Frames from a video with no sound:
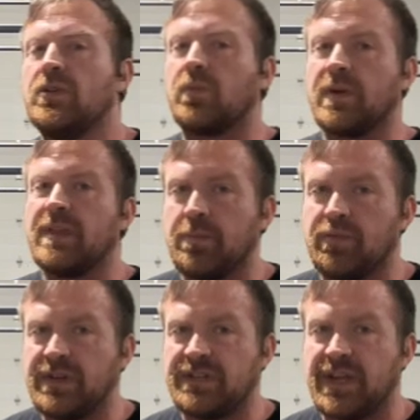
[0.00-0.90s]
really
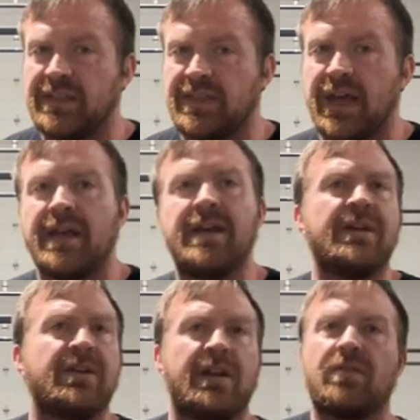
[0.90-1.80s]
appreciate that.
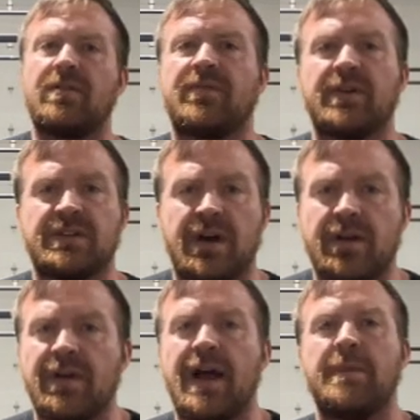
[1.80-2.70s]
You're not going for a ton
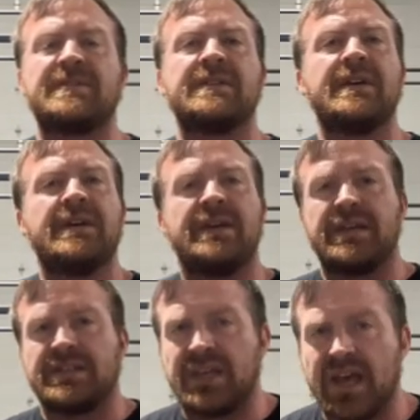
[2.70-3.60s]
of reps.
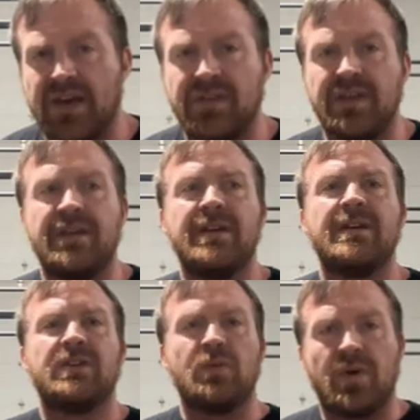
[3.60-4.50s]
It's heavy,
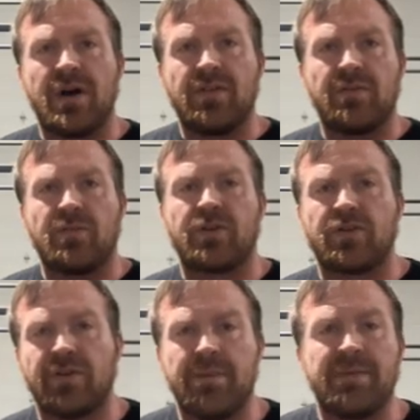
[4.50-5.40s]
you want a little more
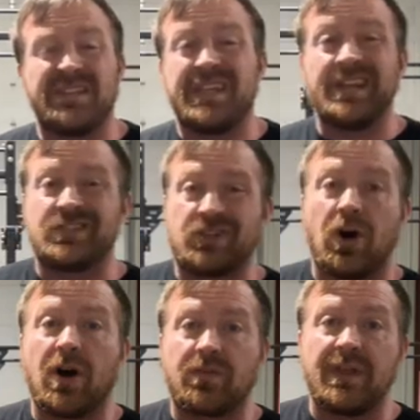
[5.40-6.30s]
grip. It takes
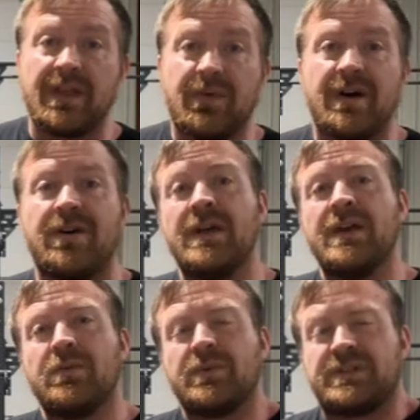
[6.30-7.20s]
chalk really well,
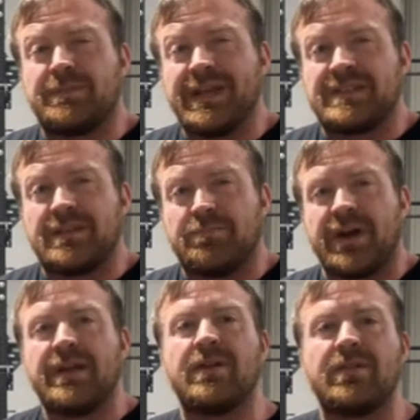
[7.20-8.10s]
which makes the
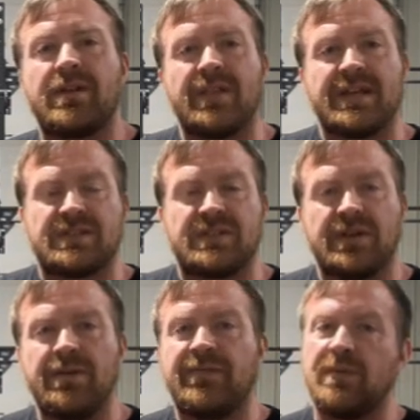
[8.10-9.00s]
bite a little less
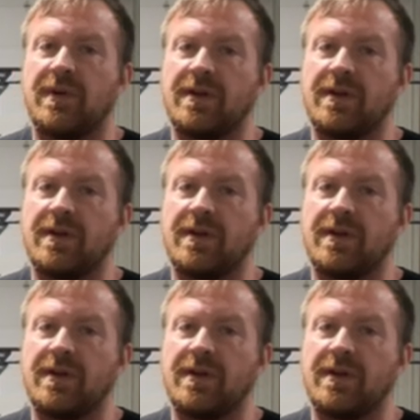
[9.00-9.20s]
too if you want to